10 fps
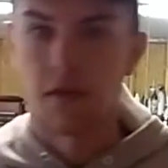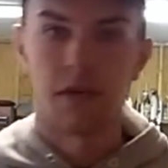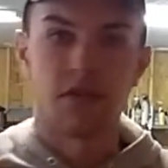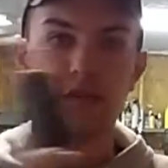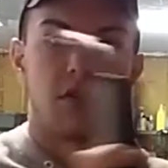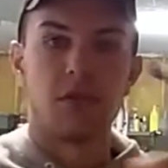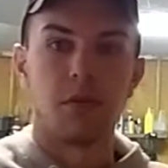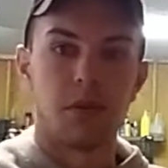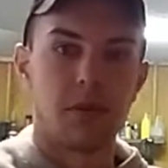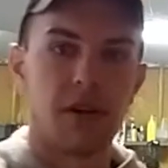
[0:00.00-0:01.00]
also
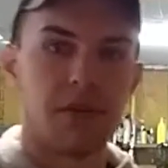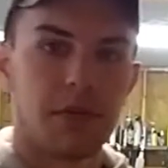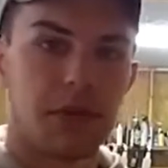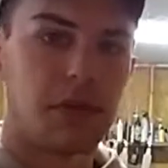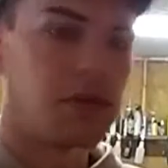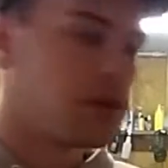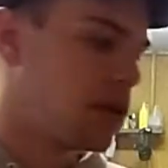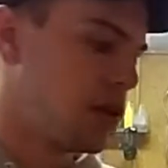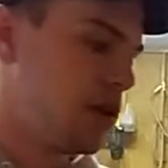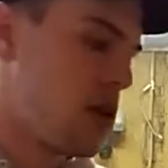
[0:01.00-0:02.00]
with a wire feed.
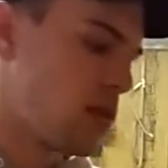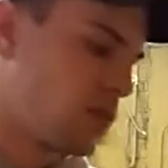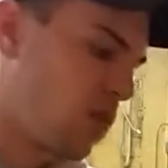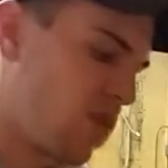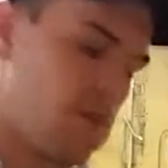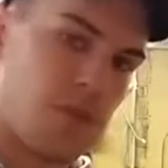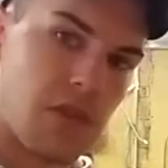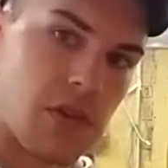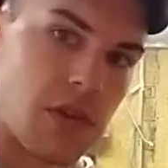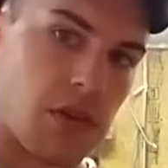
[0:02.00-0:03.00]

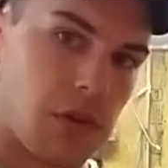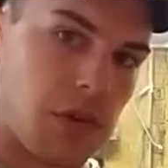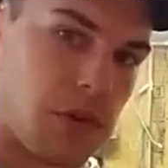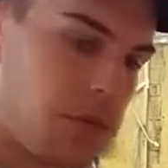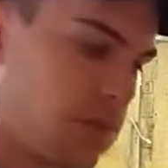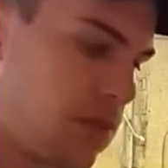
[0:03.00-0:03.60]
You go up